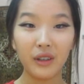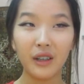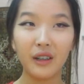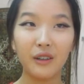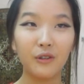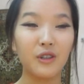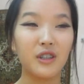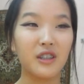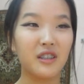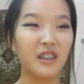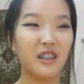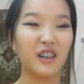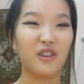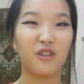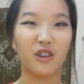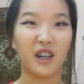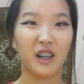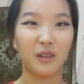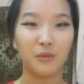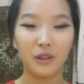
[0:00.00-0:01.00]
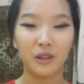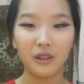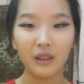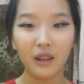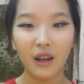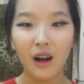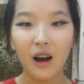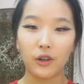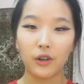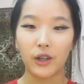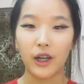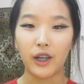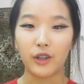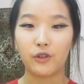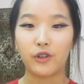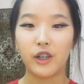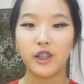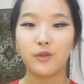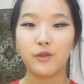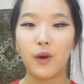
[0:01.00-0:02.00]
It was incredible. So yeah,
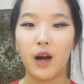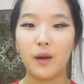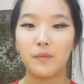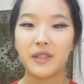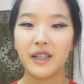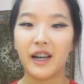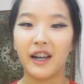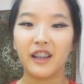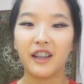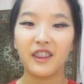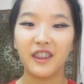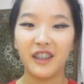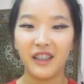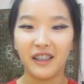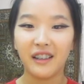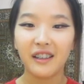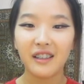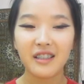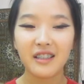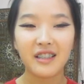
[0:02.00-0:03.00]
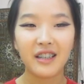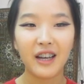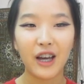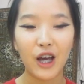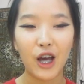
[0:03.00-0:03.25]
the reason why I'm saying this